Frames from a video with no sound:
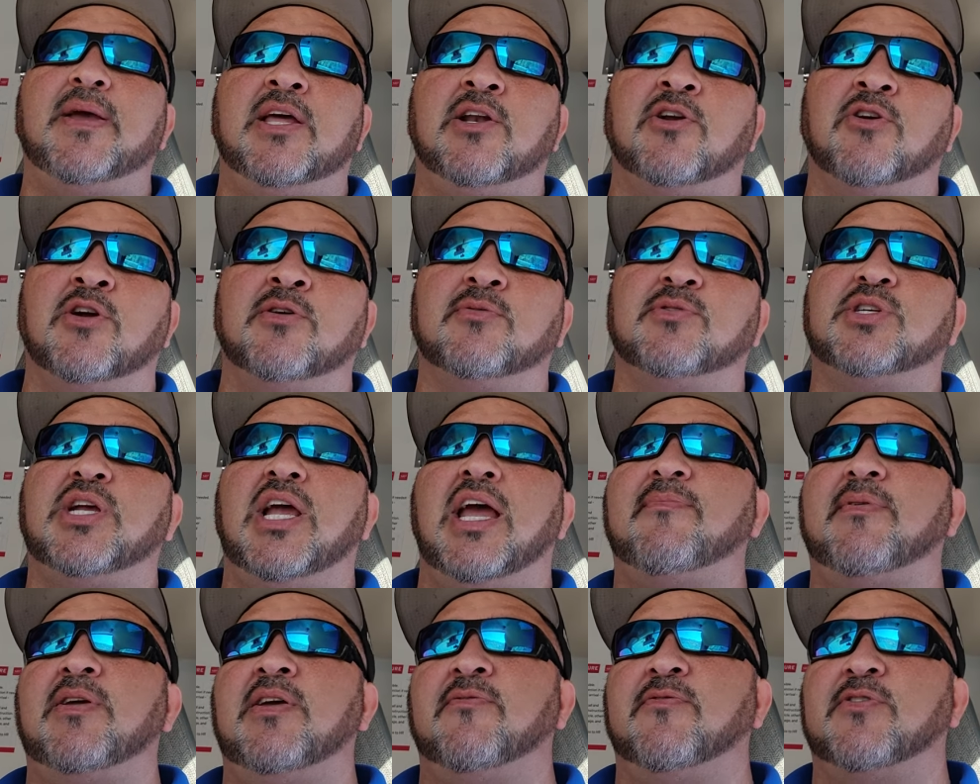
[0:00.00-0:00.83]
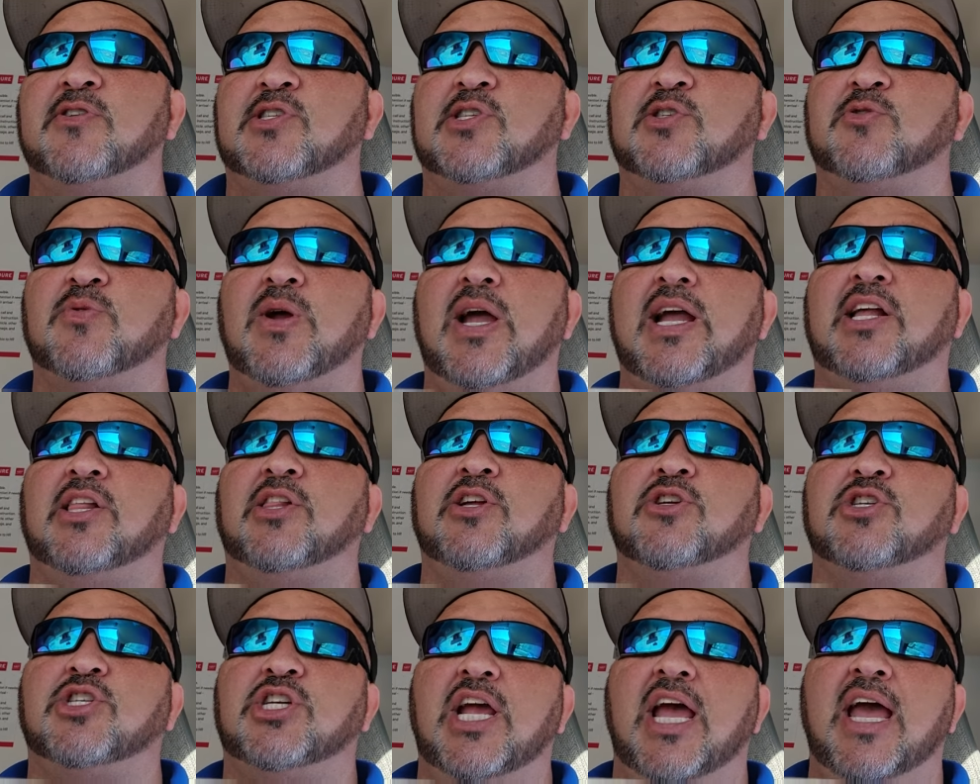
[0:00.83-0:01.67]
interim champion versus
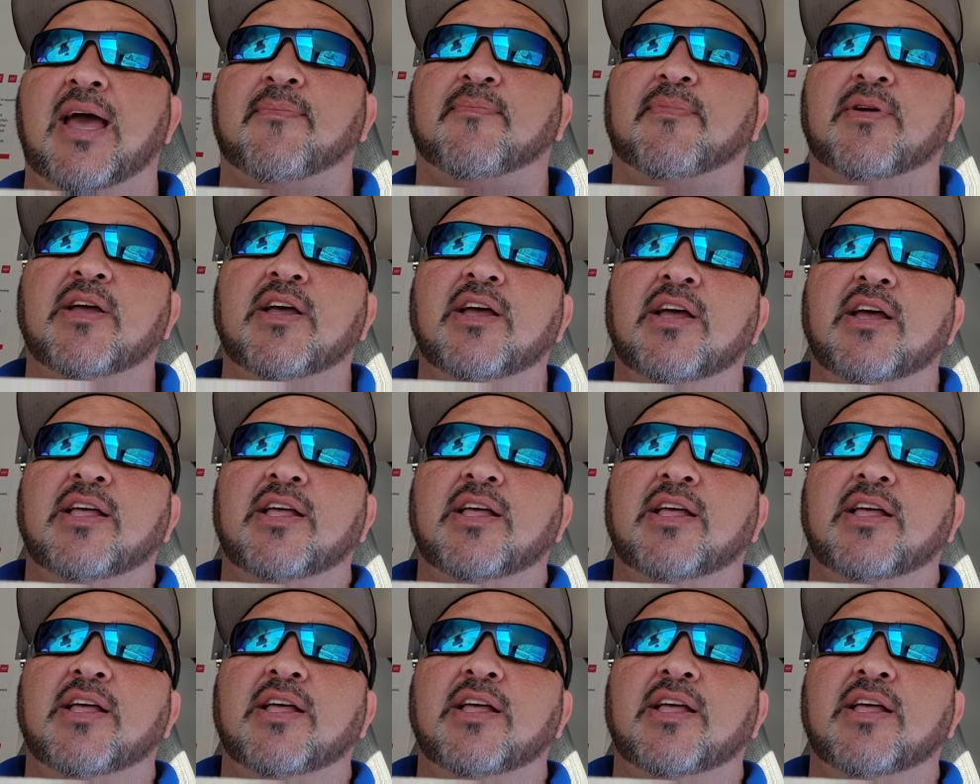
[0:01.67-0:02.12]
regular champ.